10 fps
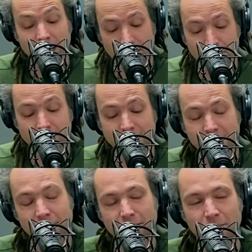But
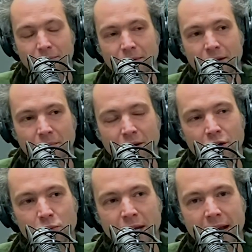
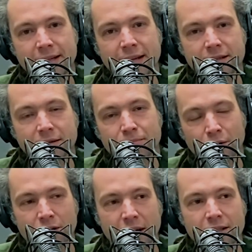because we had that
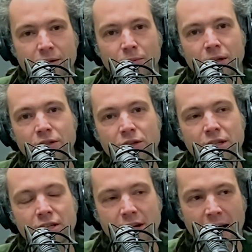project, we just
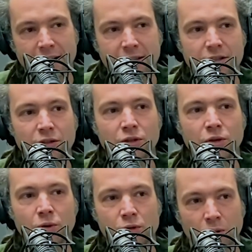decided to
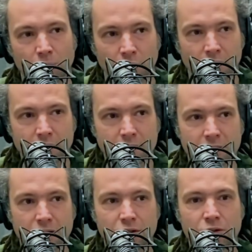use the word
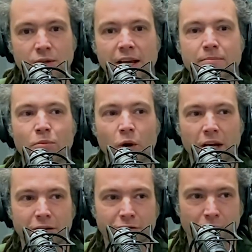to get more
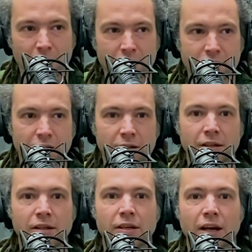information
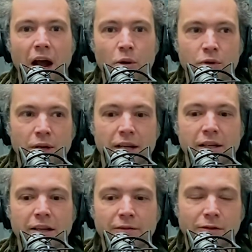how you can
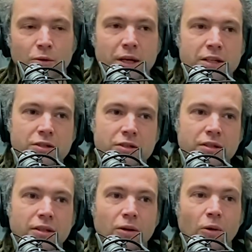influence
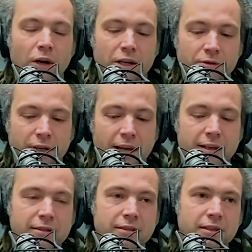or
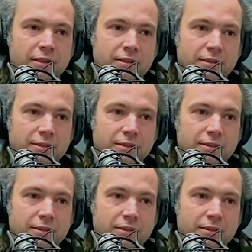create the